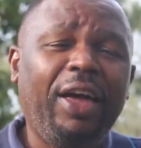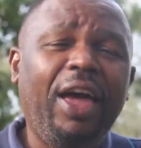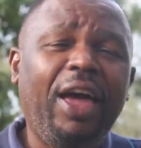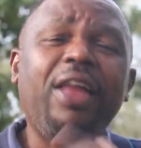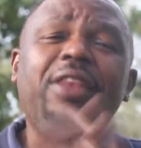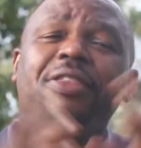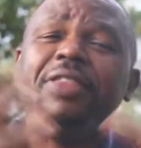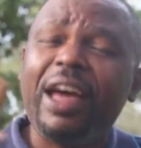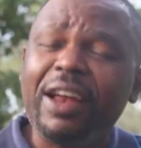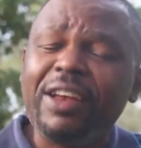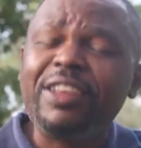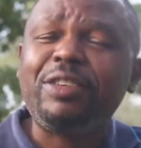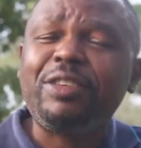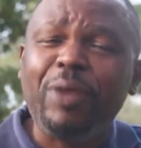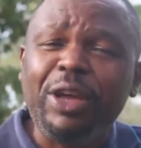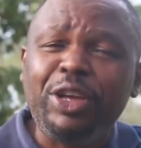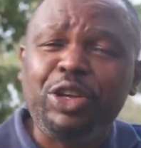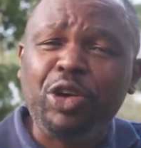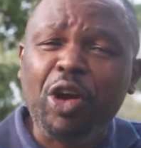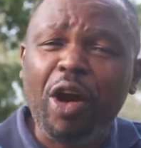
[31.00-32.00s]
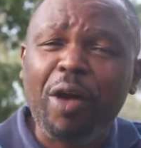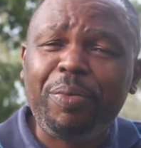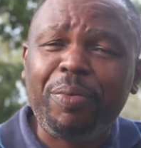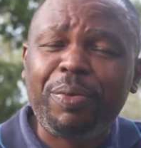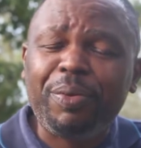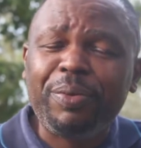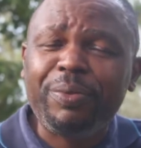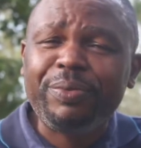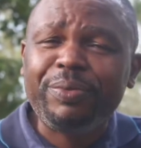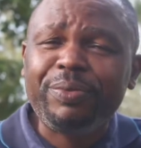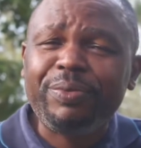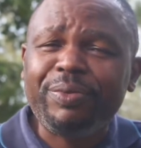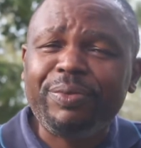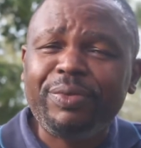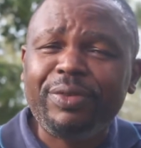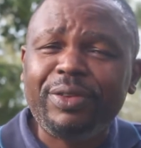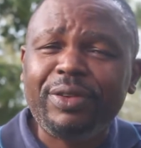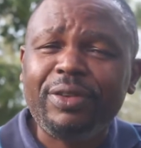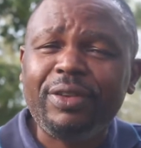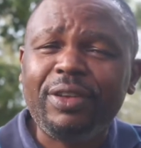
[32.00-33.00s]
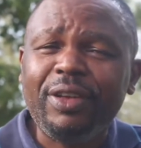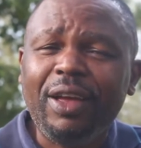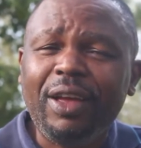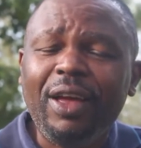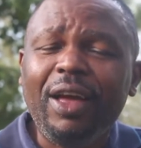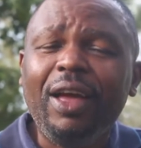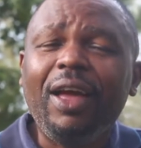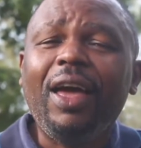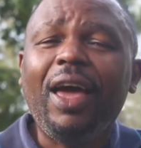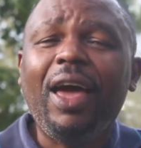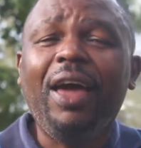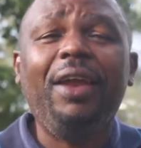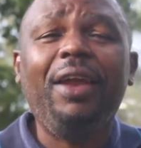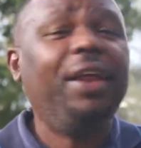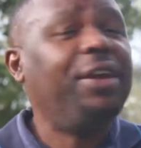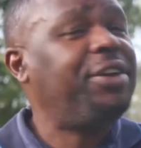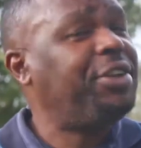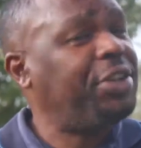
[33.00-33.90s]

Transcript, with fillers: and that is my job. And a